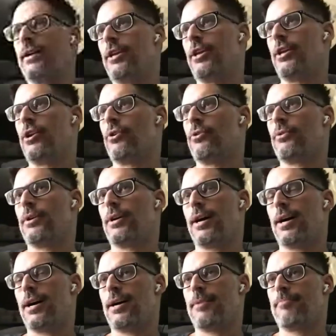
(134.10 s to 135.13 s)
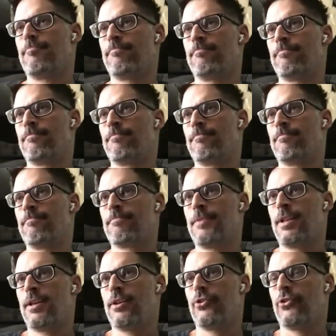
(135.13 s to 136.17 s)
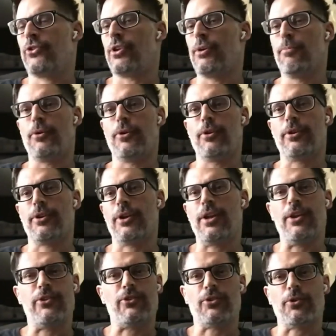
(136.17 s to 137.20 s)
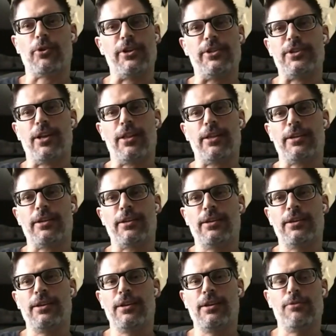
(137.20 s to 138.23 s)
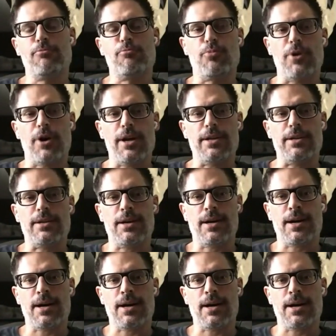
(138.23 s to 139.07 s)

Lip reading: You know, simple in its storytelling, but